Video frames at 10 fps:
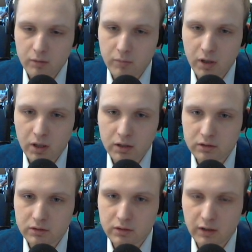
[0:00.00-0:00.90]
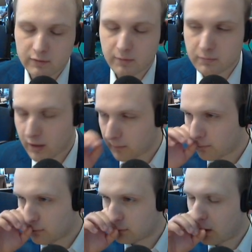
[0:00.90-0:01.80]
But I
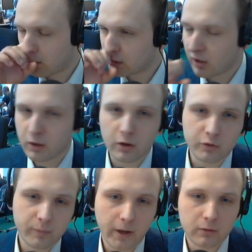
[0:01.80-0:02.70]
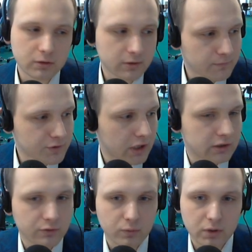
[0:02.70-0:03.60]
sometimes draw what I call speculative
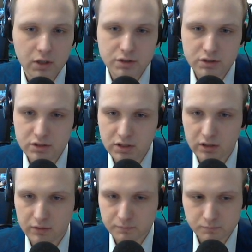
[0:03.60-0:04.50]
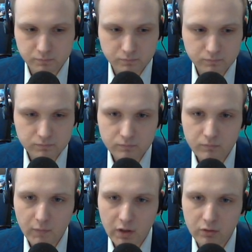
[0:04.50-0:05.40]
channels, where I just set
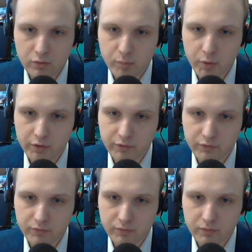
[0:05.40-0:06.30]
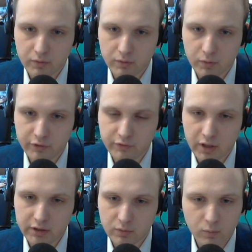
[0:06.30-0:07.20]
2 points on one
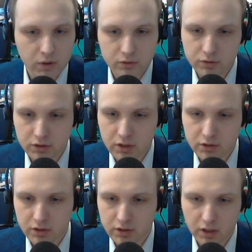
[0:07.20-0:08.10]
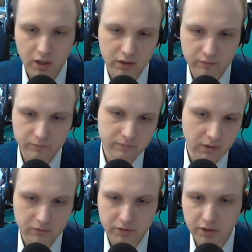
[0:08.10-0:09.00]
side and 1 on another, and I kind of
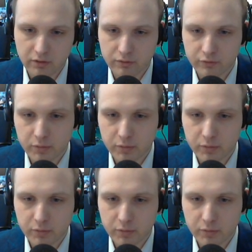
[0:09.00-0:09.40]
already use it.